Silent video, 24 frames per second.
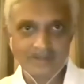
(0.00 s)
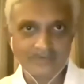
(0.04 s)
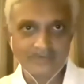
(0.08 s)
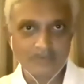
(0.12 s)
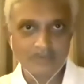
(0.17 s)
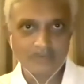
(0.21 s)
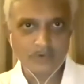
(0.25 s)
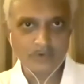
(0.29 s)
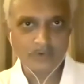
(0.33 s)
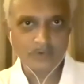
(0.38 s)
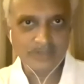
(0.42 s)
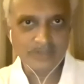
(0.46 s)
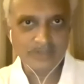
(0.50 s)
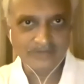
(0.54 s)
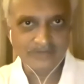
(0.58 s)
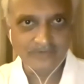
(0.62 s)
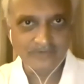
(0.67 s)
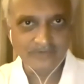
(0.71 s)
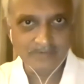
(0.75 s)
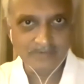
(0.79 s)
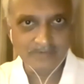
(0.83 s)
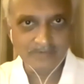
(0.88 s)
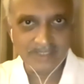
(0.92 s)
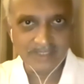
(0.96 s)
more question
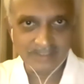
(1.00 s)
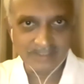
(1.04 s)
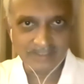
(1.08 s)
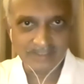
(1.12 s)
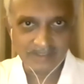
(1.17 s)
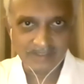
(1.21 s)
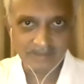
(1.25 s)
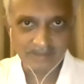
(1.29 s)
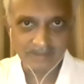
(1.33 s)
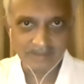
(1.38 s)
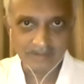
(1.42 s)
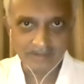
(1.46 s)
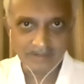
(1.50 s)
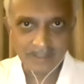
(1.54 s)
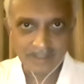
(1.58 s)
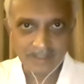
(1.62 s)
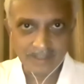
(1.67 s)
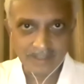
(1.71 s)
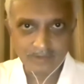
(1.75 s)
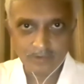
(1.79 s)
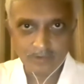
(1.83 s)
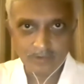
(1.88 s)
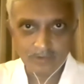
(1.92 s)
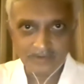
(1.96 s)
from niti thank
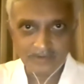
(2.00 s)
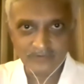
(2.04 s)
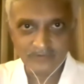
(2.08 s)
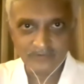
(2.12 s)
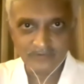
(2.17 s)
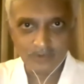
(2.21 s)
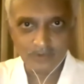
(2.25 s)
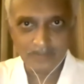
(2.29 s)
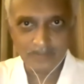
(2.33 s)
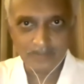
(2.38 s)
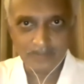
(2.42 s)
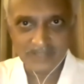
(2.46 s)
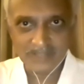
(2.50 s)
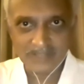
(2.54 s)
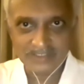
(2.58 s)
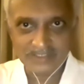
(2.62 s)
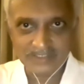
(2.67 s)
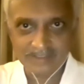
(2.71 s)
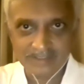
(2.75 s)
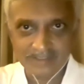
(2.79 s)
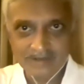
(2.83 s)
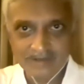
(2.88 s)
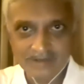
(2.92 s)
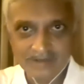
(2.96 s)
you so much for your
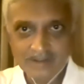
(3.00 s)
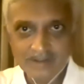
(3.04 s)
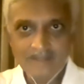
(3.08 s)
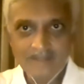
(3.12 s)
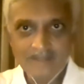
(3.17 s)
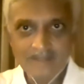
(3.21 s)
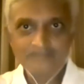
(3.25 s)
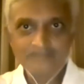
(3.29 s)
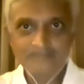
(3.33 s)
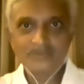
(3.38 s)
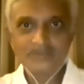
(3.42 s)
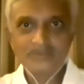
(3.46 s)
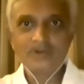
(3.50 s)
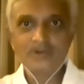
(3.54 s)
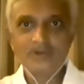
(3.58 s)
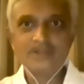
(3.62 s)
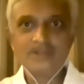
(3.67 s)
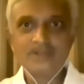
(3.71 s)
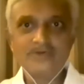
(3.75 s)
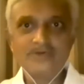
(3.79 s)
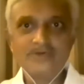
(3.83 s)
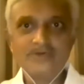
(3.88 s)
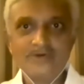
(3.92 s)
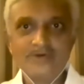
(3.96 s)
passion
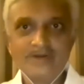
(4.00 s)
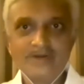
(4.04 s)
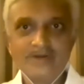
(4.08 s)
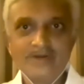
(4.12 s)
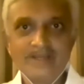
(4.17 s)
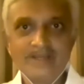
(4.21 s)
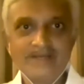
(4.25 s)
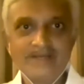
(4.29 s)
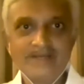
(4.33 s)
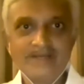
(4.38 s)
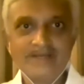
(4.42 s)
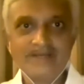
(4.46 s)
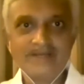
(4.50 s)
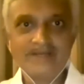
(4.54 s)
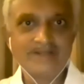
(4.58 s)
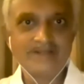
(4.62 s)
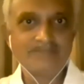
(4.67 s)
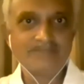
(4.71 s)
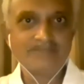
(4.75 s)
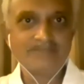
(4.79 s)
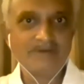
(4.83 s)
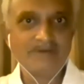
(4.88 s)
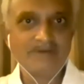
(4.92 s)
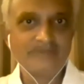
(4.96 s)
also your
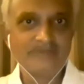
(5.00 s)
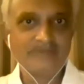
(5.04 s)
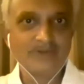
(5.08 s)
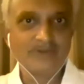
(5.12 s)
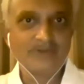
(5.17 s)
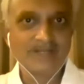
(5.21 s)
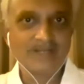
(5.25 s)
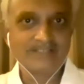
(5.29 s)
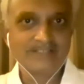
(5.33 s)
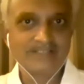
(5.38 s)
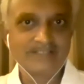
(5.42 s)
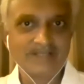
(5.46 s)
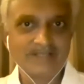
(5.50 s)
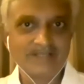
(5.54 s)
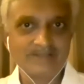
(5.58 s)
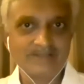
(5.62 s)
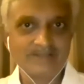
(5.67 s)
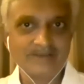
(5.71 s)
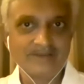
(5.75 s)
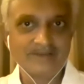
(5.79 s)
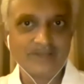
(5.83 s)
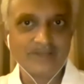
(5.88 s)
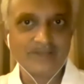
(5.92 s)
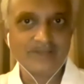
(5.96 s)
encouragement with your last
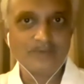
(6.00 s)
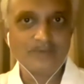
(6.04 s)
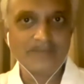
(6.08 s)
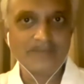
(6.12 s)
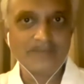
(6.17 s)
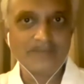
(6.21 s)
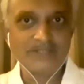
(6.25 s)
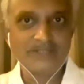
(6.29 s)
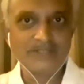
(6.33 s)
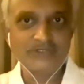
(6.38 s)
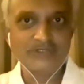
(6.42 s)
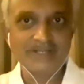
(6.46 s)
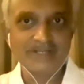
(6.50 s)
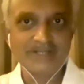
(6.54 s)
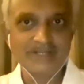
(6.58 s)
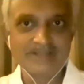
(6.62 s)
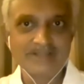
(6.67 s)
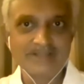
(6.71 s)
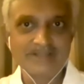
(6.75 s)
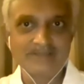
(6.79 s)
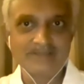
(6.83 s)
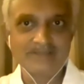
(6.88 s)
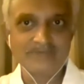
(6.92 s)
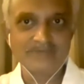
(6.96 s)
answer can you please share
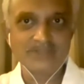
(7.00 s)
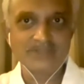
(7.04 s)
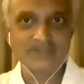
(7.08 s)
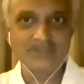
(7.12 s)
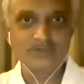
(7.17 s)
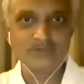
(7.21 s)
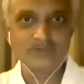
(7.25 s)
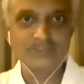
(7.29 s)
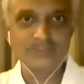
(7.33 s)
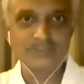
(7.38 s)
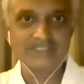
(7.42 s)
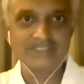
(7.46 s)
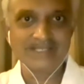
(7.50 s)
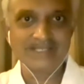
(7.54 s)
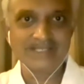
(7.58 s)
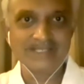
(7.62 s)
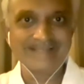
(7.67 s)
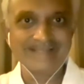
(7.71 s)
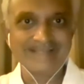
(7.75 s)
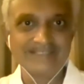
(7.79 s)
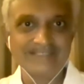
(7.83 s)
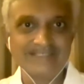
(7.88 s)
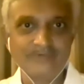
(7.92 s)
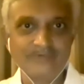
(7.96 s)
some resources
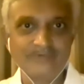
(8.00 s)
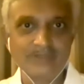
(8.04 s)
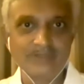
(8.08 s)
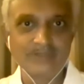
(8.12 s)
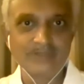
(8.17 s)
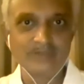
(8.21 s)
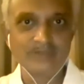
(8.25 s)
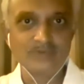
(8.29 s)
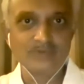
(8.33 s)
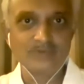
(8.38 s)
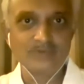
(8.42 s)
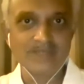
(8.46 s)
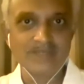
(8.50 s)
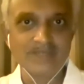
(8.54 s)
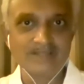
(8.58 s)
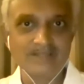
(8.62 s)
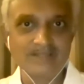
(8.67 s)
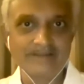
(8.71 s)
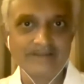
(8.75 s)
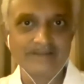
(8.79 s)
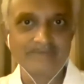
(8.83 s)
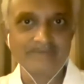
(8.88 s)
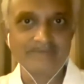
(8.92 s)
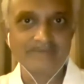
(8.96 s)
links for enthusiasts
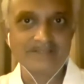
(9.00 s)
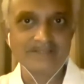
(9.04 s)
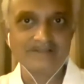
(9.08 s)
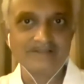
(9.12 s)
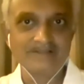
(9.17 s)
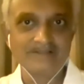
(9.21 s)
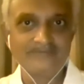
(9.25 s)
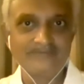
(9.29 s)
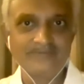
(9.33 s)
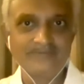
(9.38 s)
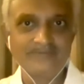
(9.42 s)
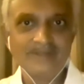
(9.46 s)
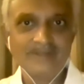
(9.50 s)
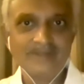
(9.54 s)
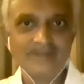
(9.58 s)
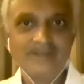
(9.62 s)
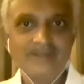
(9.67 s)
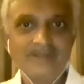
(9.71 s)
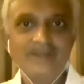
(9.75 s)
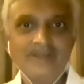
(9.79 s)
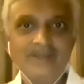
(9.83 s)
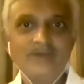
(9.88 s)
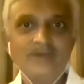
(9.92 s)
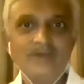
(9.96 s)
like myself
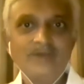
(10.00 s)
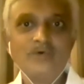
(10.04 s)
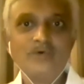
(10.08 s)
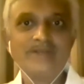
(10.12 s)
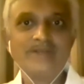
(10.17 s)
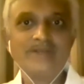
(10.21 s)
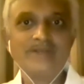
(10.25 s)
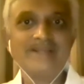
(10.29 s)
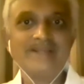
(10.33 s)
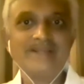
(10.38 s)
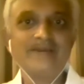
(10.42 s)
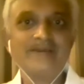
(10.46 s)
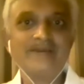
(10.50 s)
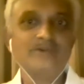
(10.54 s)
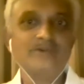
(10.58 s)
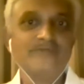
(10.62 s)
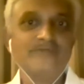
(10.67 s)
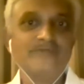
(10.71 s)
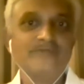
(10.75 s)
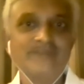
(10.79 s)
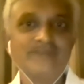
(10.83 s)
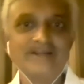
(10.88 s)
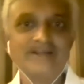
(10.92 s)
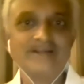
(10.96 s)
who can get into the
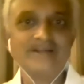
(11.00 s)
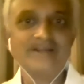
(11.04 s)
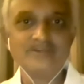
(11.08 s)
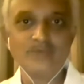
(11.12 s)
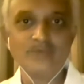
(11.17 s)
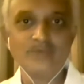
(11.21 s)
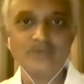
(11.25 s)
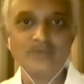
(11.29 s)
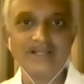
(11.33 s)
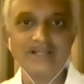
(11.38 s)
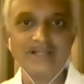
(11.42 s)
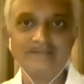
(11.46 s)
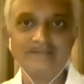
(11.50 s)
field as well